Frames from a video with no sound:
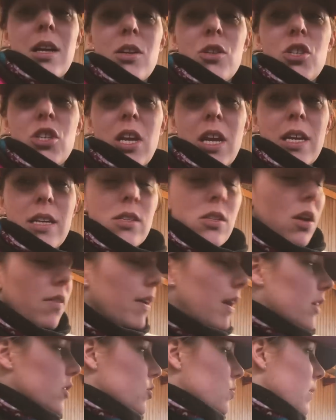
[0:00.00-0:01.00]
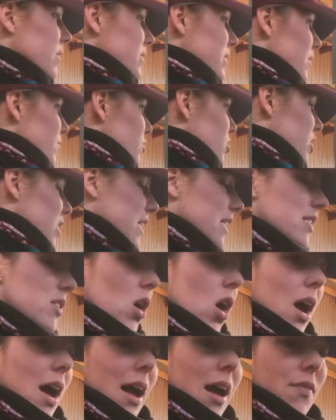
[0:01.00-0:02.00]
I just want to say she's
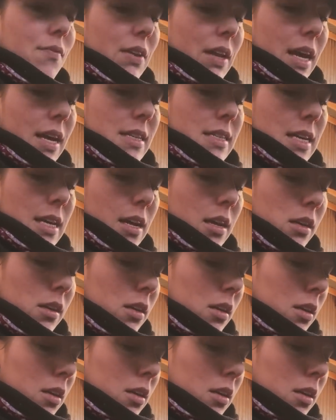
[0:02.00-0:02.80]
got half an idea.